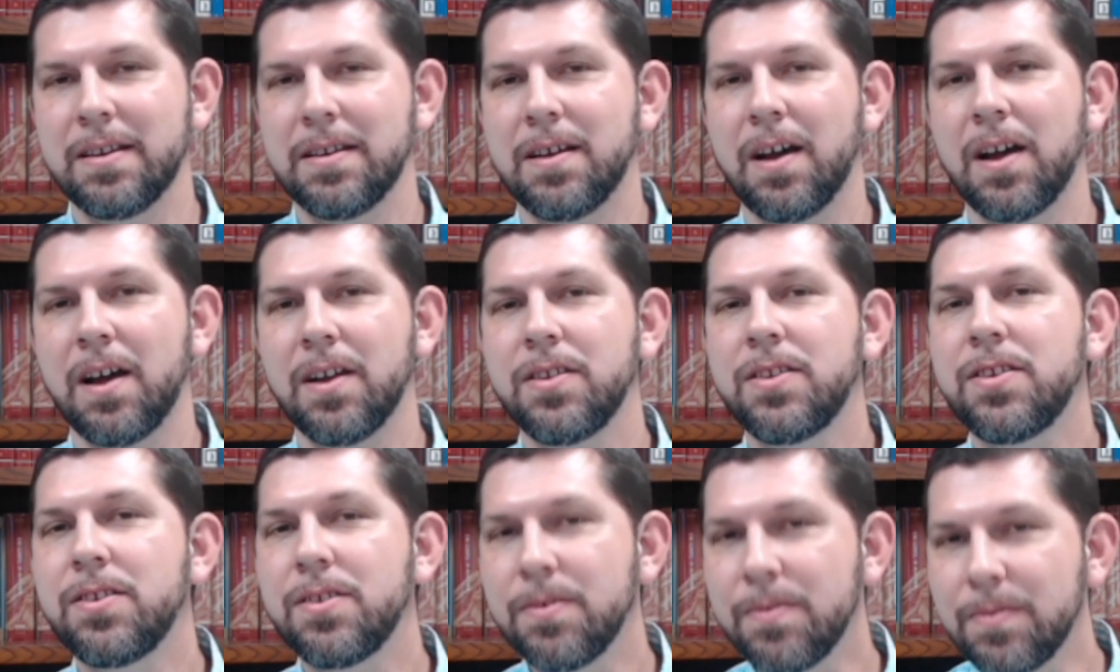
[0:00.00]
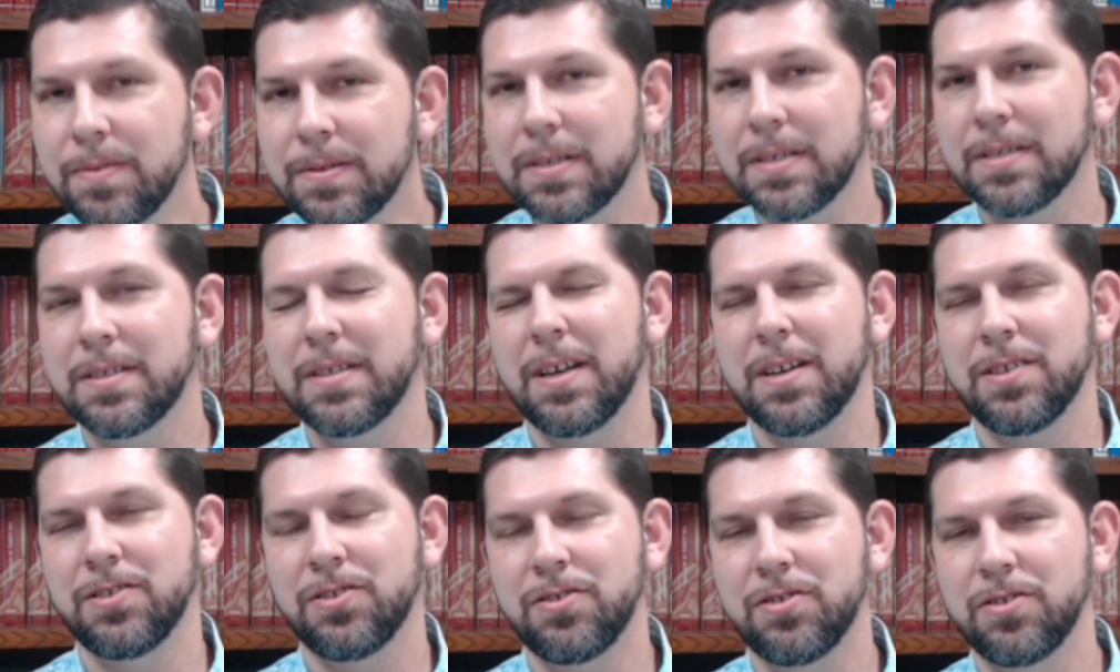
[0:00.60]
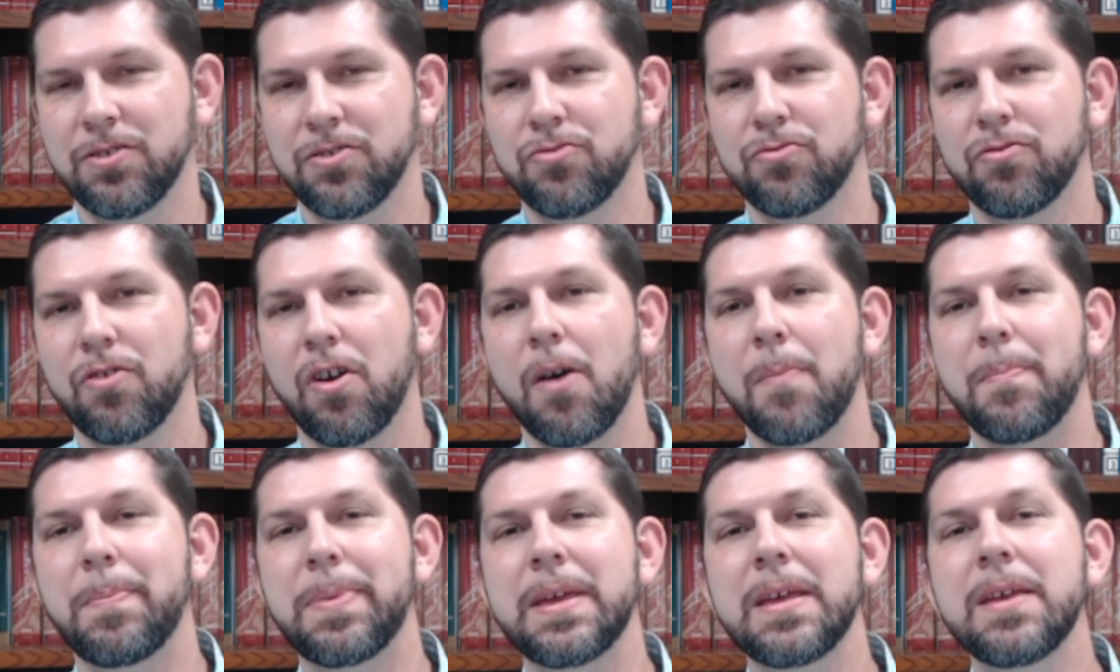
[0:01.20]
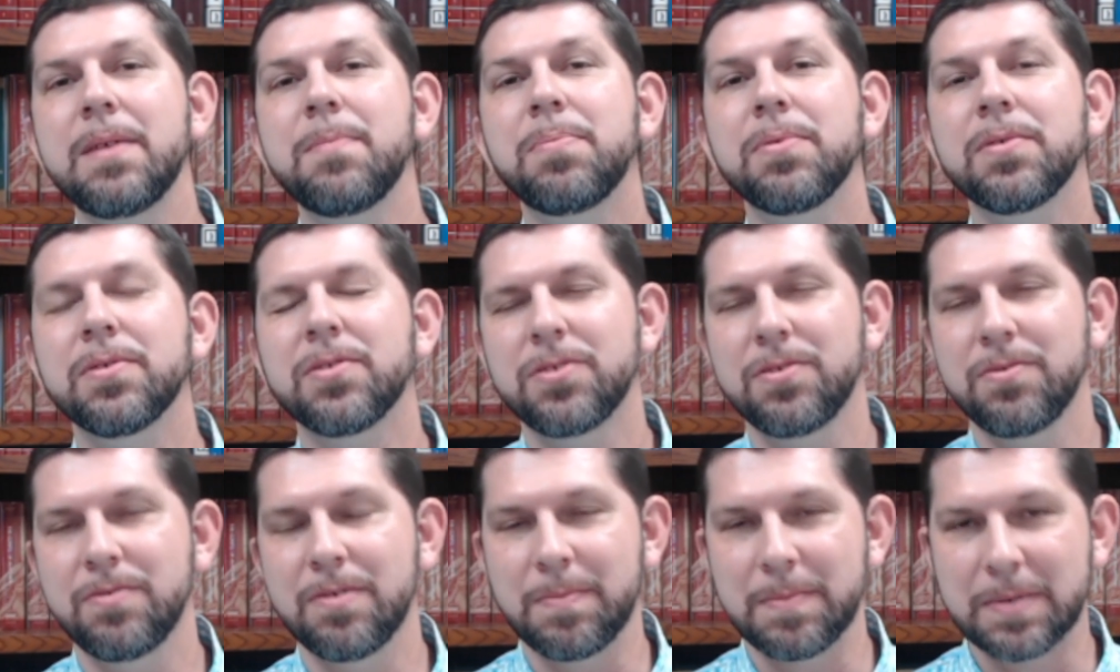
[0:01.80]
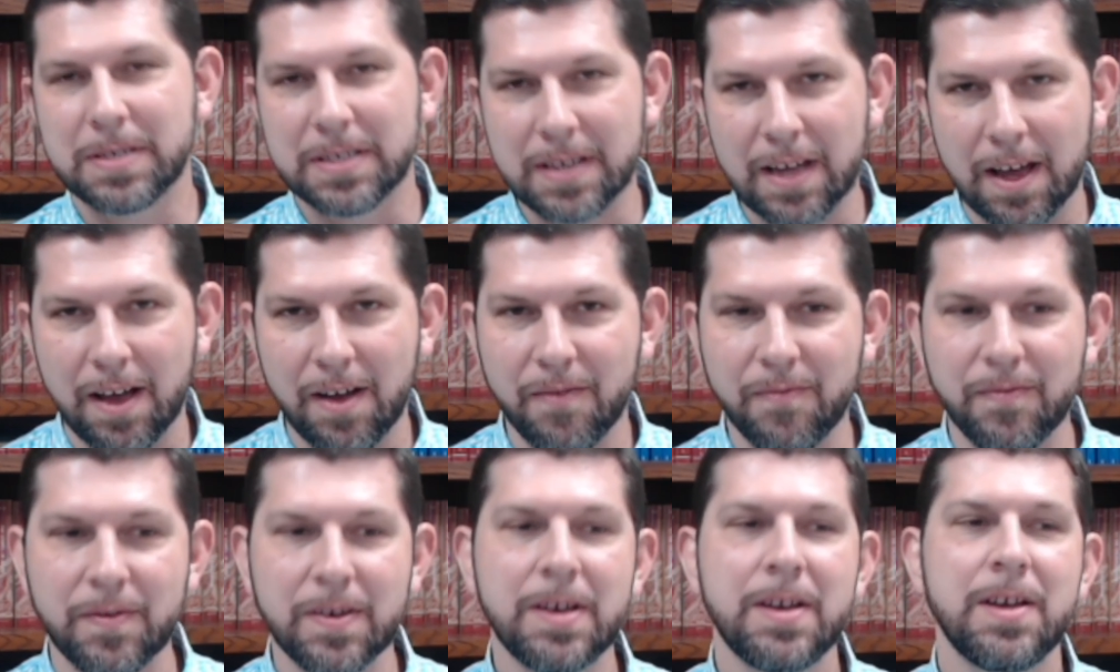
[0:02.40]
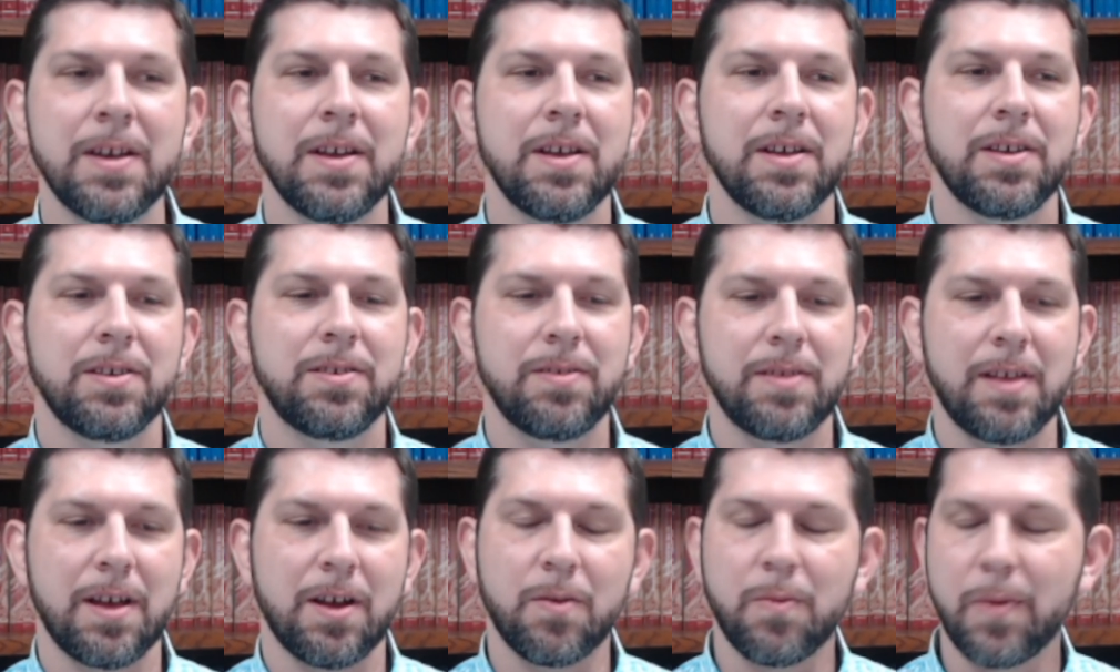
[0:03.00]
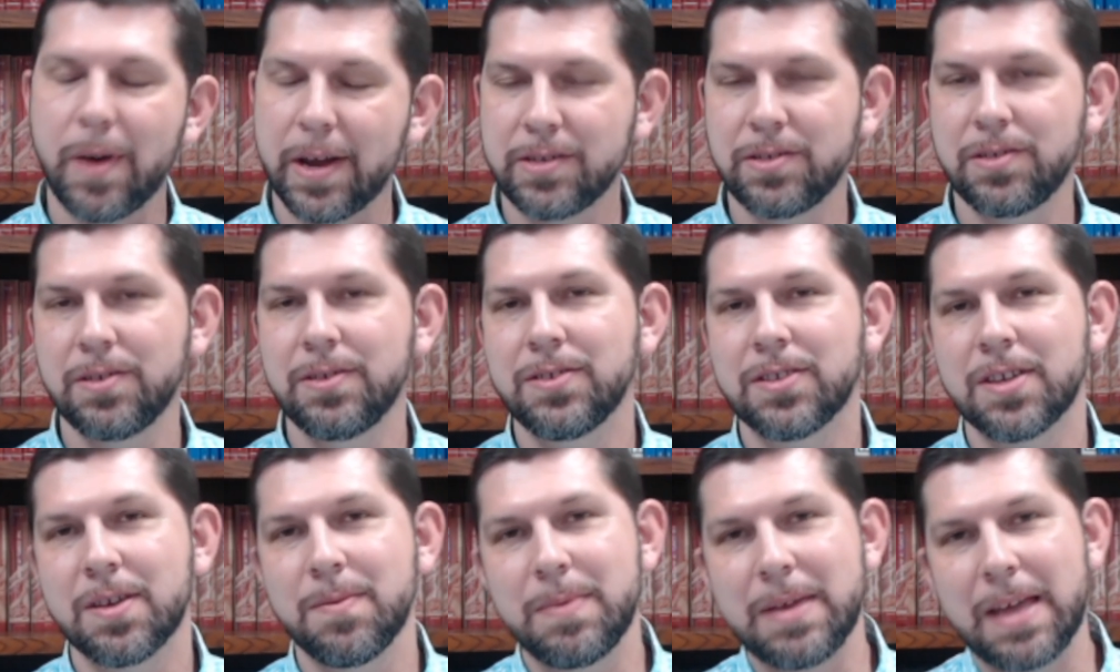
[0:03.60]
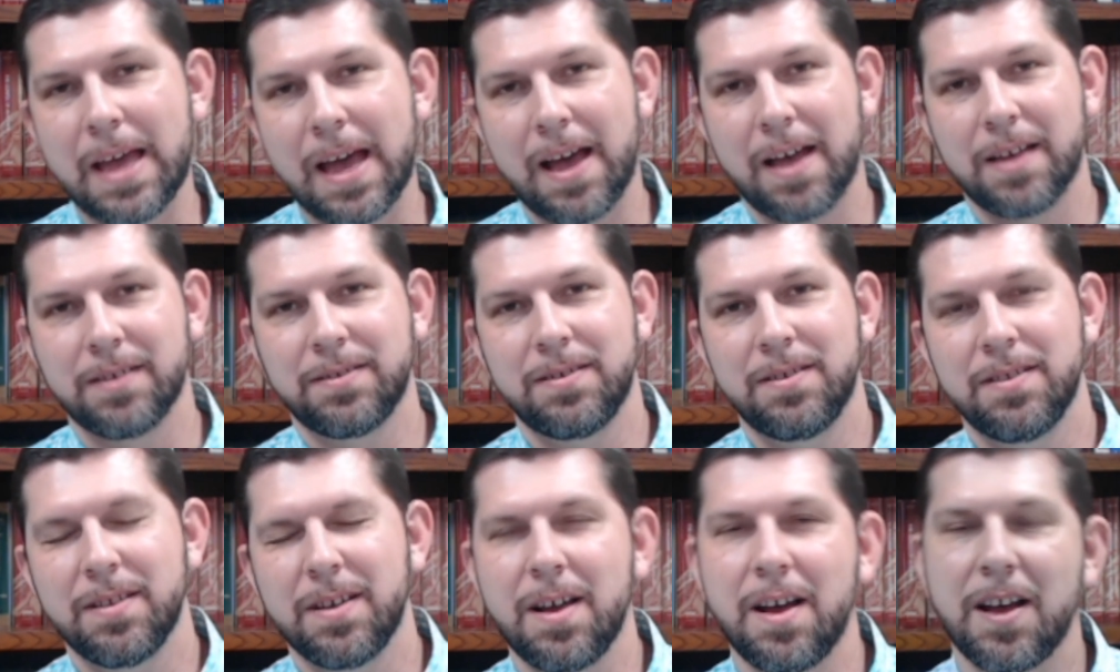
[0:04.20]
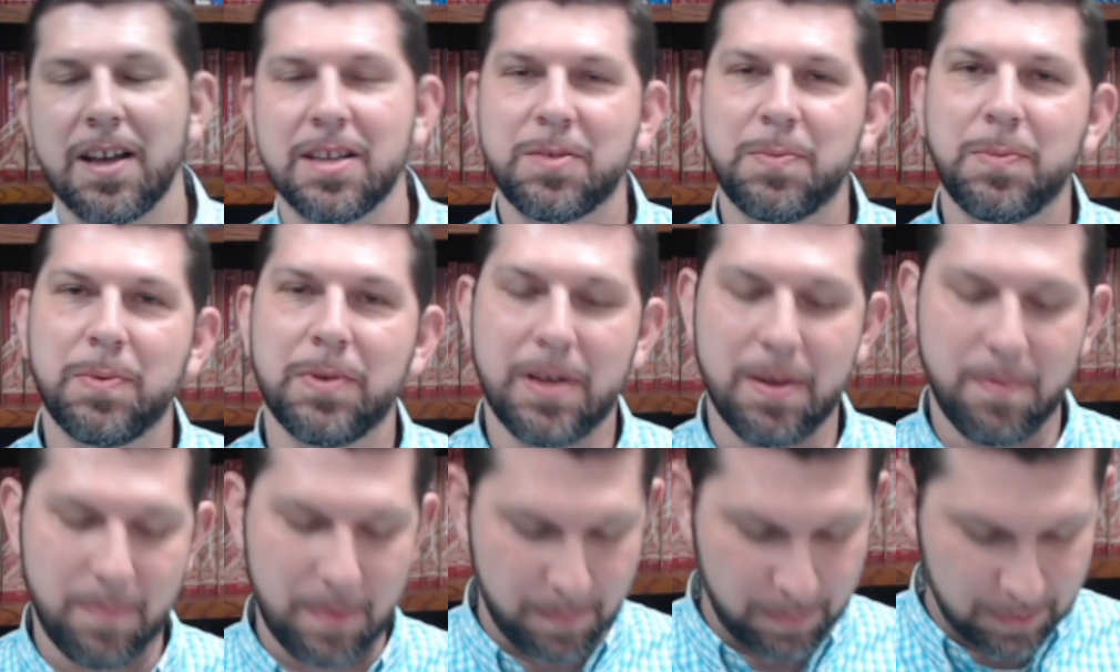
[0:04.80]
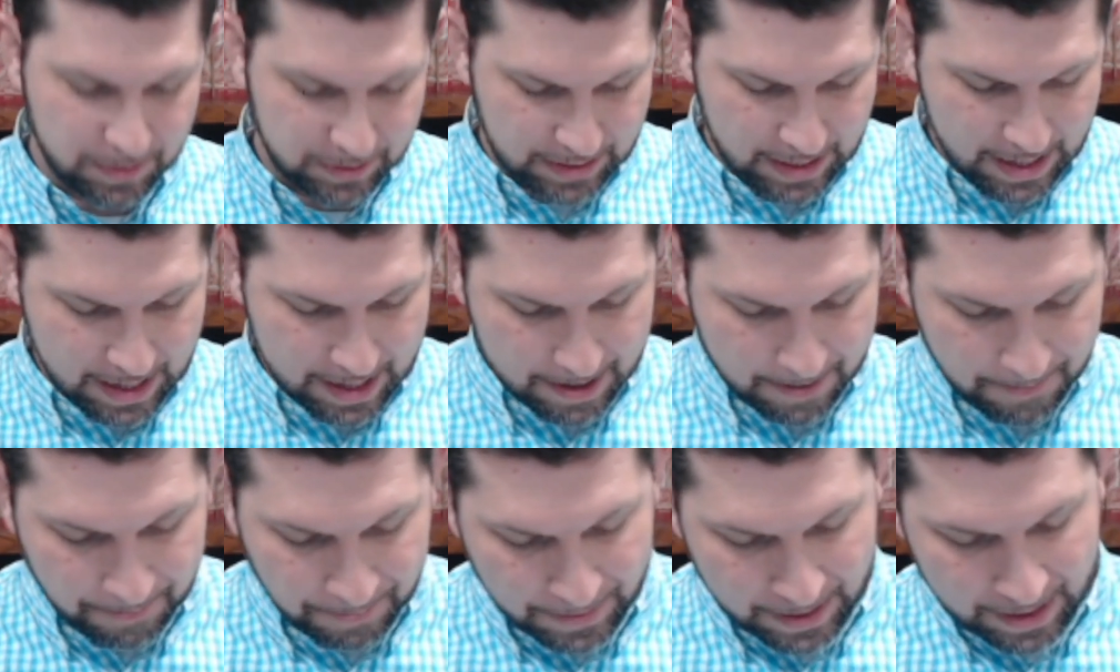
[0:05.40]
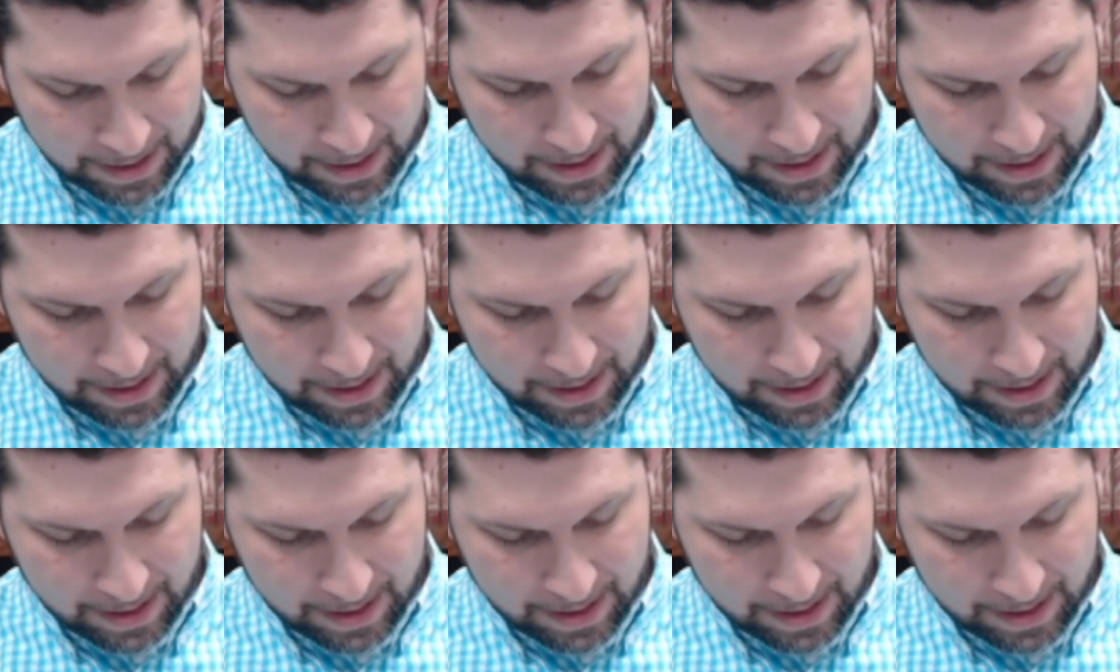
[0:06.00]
And God uses us to draw people to Himself so that questions can be asked and the gospel can be presented.